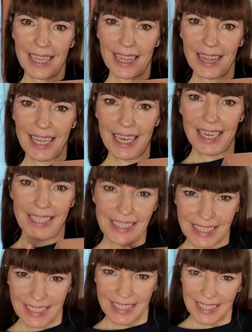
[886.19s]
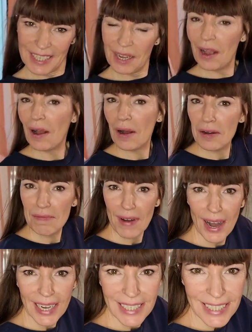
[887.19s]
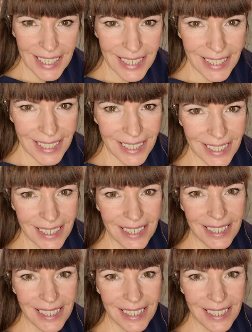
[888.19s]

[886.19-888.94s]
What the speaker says: these boxes.